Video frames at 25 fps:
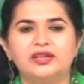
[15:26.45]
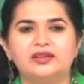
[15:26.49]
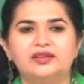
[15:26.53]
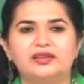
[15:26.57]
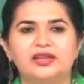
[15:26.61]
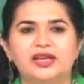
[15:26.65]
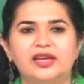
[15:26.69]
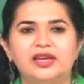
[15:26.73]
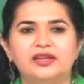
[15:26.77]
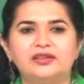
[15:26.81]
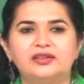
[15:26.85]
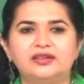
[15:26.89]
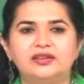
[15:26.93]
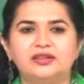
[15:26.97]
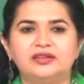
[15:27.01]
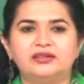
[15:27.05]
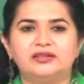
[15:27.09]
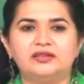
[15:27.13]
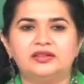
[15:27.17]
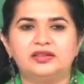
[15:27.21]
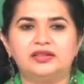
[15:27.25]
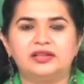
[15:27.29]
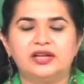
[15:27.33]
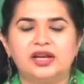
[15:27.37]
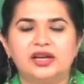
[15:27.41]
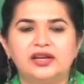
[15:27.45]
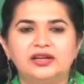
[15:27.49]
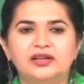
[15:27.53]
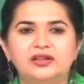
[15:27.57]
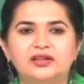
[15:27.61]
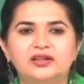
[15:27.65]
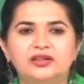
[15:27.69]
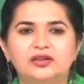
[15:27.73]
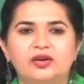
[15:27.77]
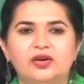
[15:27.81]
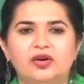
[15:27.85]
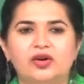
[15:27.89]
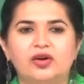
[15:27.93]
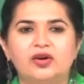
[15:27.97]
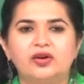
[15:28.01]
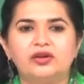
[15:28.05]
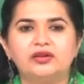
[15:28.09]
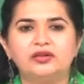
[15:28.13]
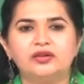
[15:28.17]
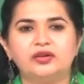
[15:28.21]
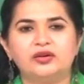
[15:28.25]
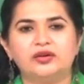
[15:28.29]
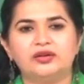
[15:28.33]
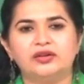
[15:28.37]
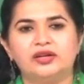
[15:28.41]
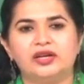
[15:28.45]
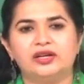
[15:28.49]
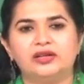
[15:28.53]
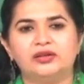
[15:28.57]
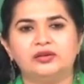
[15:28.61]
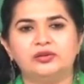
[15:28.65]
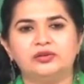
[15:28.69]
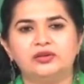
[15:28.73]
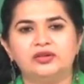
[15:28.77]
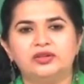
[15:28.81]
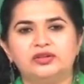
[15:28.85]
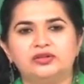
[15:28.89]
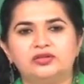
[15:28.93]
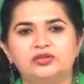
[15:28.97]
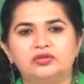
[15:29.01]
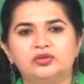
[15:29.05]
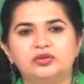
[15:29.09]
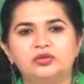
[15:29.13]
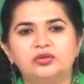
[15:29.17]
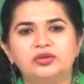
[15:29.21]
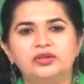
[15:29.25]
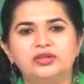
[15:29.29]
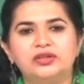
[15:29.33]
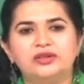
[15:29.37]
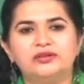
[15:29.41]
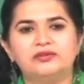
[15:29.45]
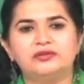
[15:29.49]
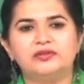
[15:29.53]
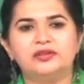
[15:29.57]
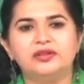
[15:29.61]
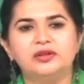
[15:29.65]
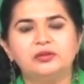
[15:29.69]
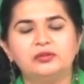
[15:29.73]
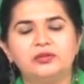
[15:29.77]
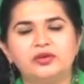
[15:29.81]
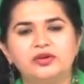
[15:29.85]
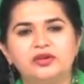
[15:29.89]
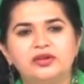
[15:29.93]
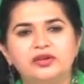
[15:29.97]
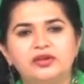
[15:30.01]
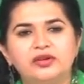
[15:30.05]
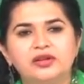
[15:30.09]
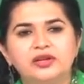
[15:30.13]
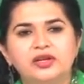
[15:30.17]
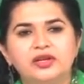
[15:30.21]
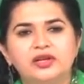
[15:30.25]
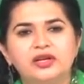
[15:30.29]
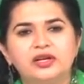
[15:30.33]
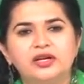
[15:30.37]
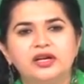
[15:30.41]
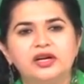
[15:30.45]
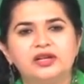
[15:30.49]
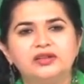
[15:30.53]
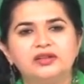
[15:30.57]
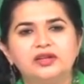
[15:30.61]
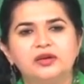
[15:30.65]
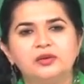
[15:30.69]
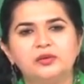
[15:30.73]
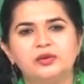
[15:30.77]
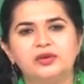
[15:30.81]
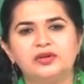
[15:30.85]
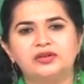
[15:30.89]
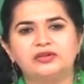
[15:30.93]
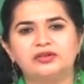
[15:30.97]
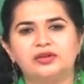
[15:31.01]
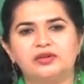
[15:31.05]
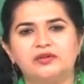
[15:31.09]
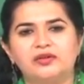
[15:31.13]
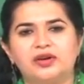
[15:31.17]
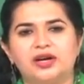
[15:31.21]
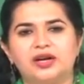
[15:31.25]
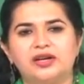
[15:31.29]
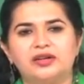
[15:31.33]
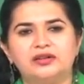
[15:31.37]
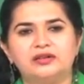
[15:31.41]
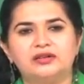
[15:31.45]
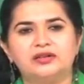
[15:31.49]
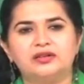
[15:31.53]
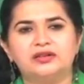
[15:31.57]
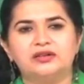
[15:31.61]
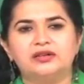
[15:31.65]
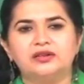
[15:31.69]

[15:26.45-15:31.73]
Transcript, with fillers: that is relied on or alluded to in a film or other works of art,